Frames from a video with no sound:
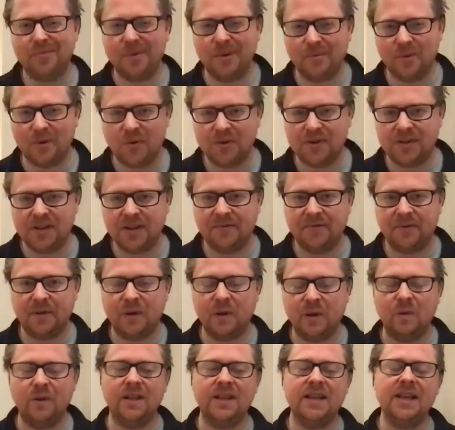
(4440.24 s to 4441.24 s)
bit more
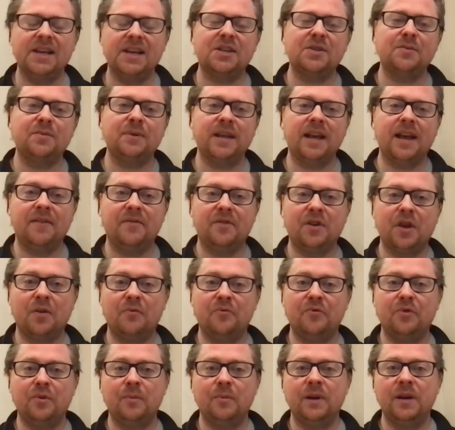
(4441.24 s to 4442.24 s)
difficult. Yes, we have come
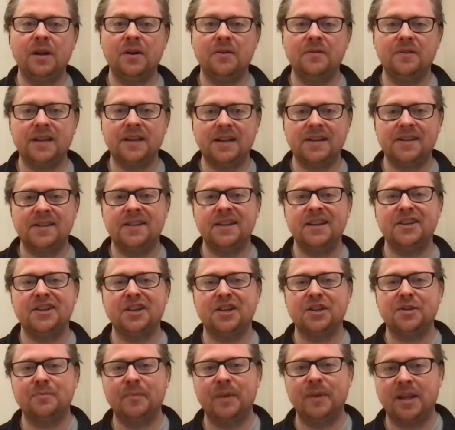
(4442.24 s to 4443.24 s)
from a low density, it
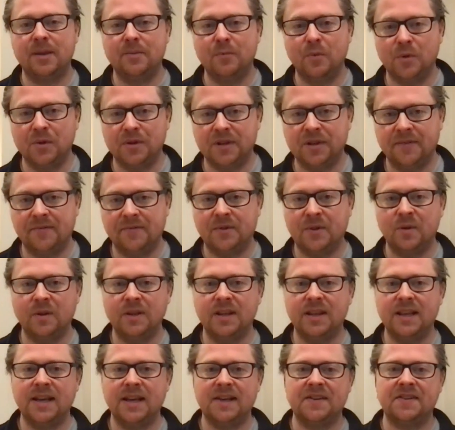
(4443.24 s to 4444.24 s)
does make it more difficult.
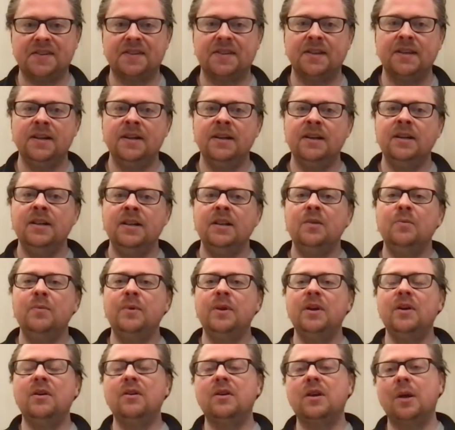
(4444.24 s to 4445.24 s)
Yes, we
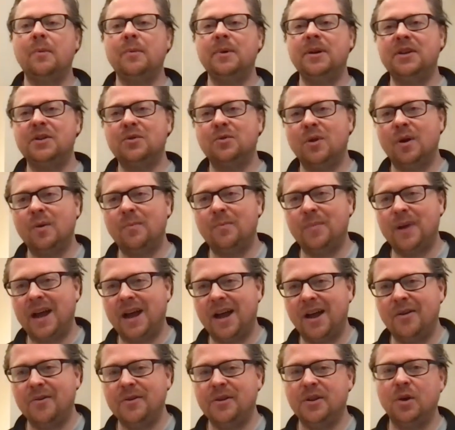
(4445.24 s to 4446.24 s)
are coming to our
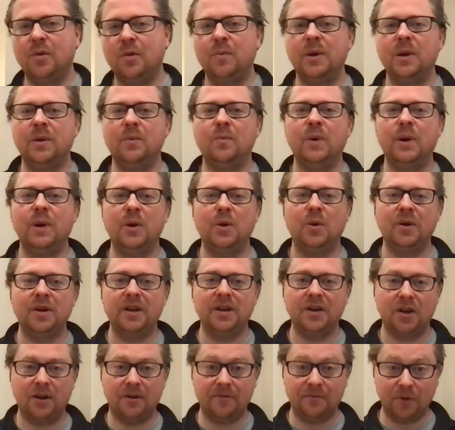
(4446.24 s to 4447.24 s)
power. You know, we, are not
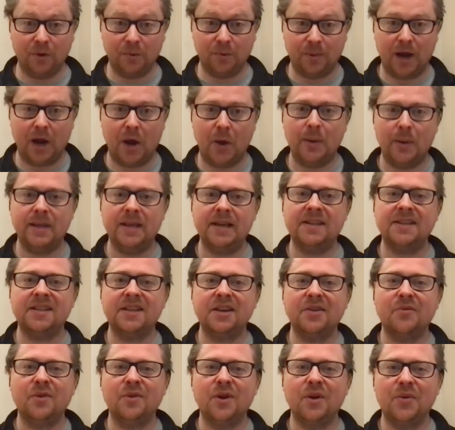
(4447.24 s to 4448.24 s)
in our full power. Yes,
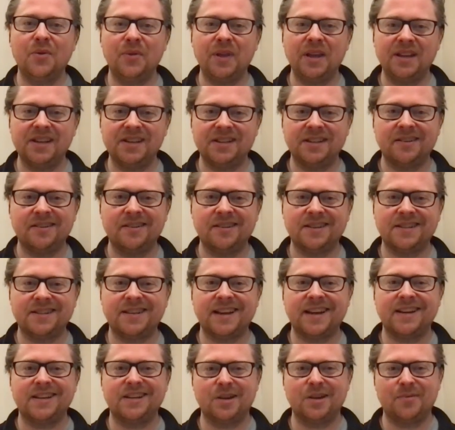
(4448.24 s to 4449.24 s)
there are things that are
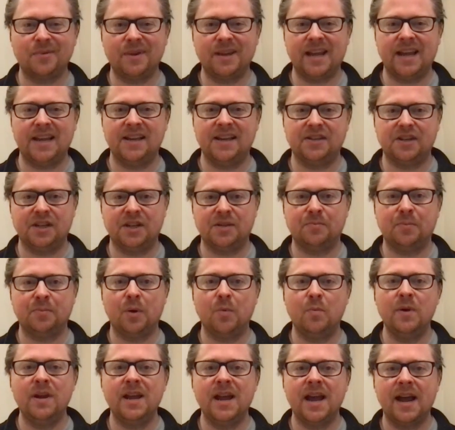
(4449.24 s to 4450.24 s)
stacked up against us, but
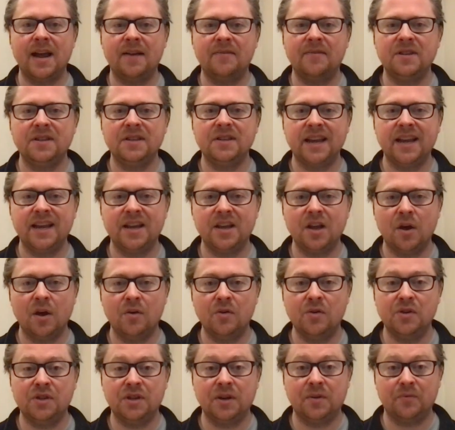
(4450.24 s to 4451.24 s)
we have to take
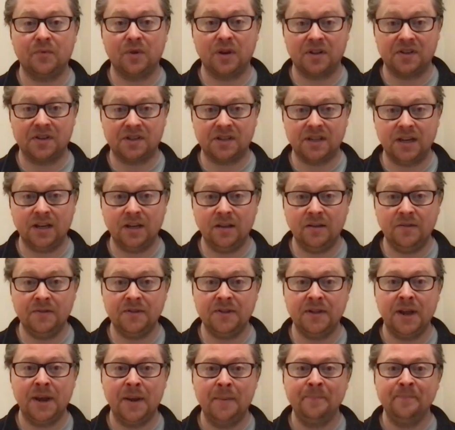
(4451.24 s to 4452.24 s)
ownership for
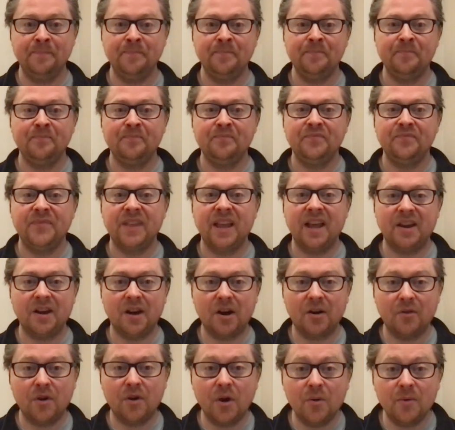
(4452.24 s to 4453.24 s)
ourselves and
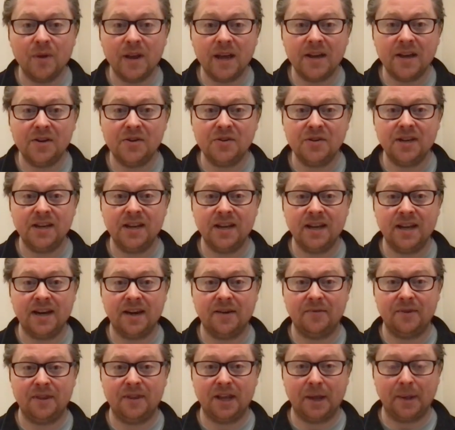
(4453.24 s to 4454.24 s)
our own energy and
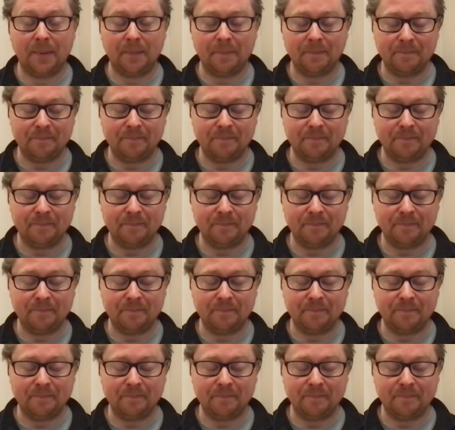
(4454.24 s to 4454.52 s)
everything.